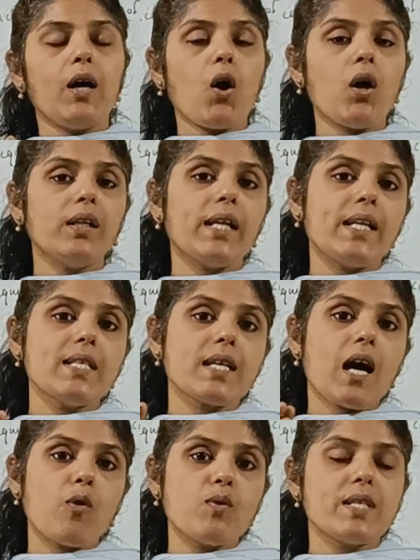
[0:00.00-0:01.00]
That is
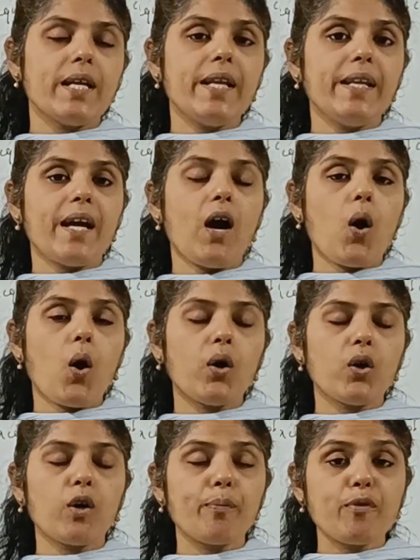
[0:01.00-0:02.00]
outside India
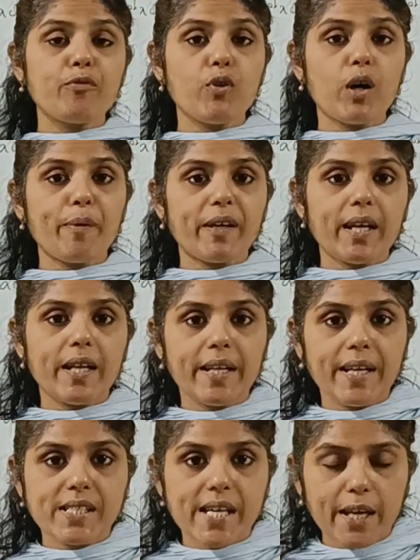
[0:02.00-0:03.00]
on or before particular
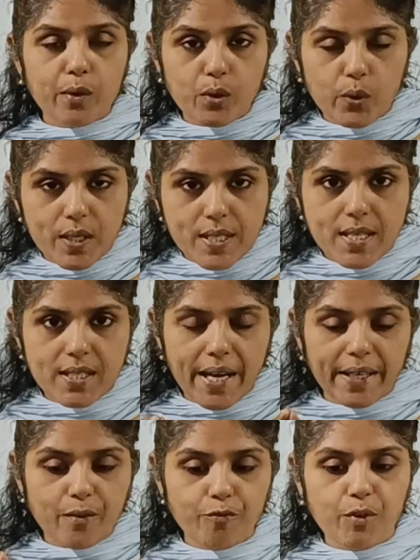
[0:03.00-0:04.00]
date January 26,
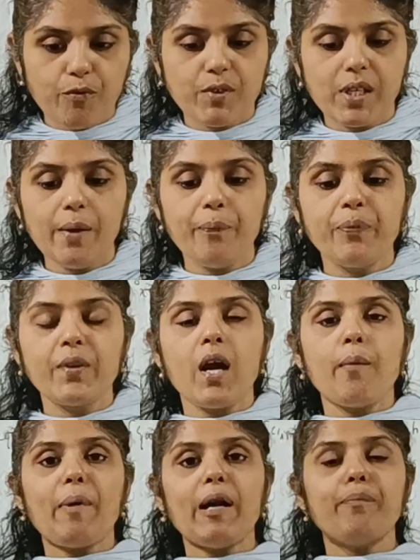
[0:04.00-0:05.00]
1950,
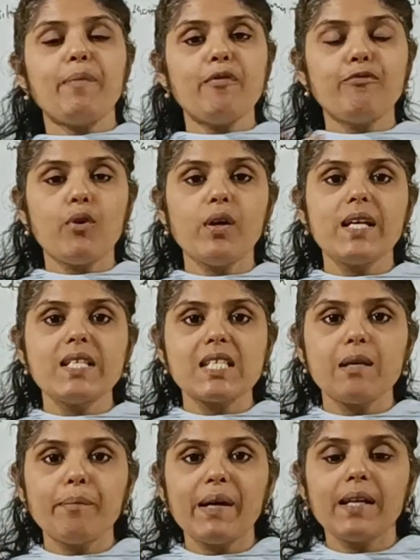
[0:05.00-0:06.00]
but before
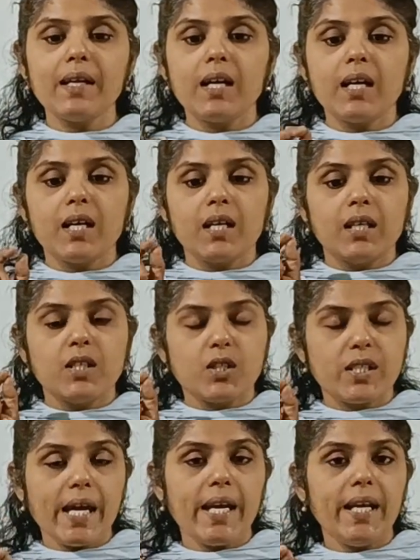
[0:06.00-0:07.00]
December
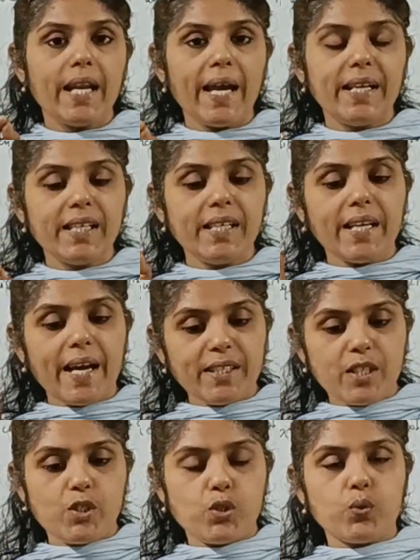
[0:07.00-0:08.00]
10,
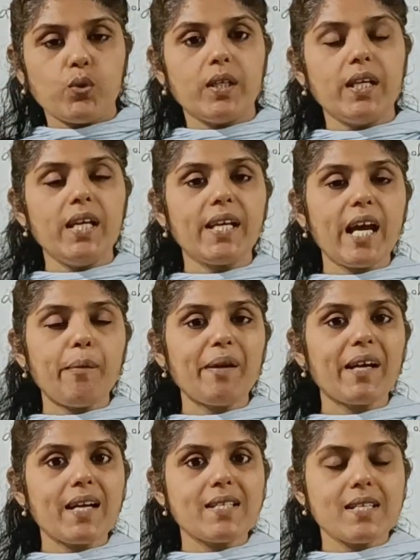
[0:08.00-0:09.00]
1992. He can
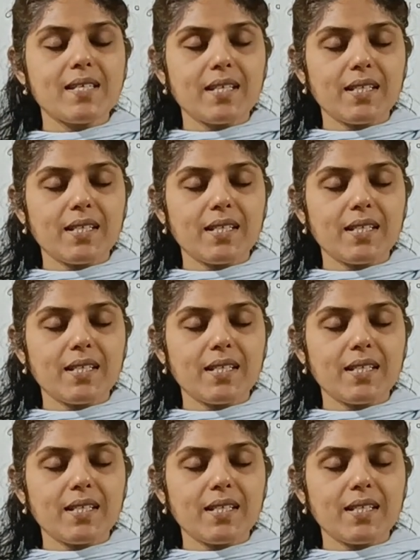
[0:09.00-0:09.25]
be considered